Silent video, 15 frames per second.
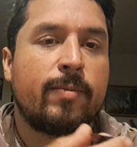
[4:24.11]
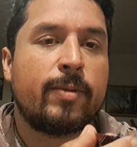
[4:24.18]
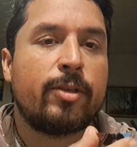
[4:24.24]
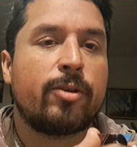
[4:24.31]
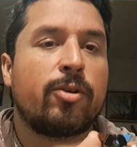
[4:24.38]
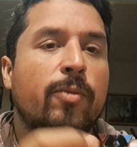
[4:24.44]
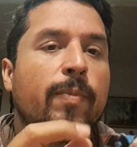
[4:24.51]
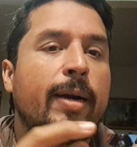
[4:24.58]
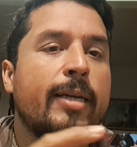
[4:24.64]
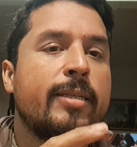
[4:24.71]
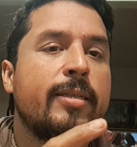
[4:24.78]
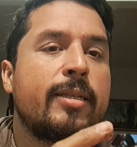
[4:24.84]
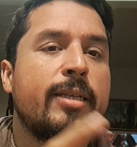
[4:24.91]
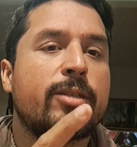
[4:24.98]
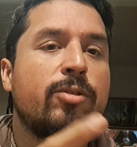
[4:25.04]
When you
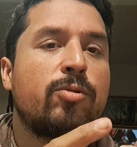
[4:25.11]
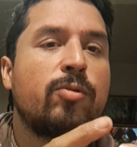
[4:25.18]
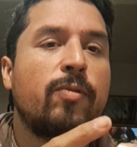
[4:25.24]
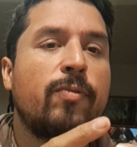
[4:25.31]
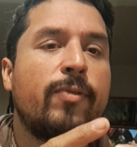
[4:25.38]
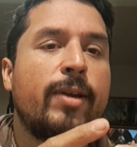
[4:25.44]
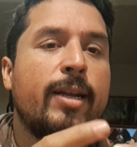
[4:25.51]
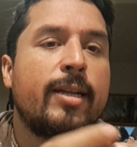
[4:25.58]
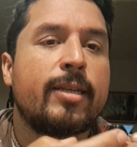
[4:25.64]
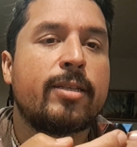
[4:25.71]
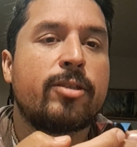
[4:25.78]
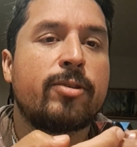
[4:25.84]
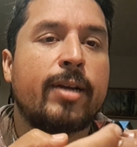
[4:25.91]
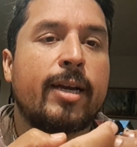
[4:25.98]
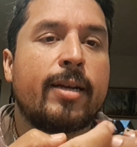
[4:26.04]
combine these two
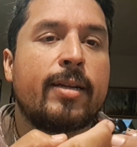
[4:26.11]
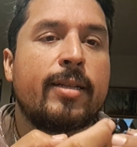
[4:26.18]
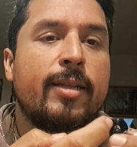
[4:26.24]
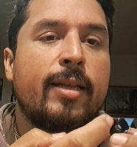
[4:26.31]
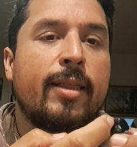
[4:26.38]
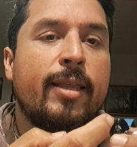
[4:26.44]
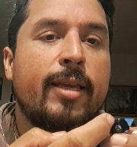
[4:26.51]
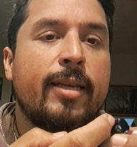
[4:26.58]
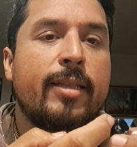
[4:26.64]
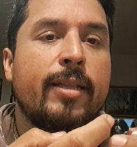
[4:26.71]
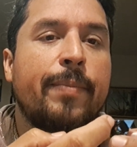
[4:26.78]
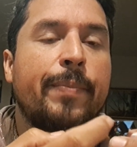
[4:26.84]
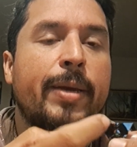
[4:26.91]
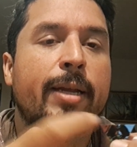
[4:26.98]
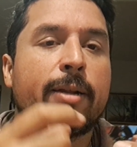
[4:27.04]
feelings, you get the thing in
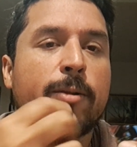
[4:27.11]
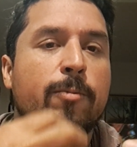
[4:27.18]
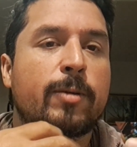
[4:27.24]
the middle,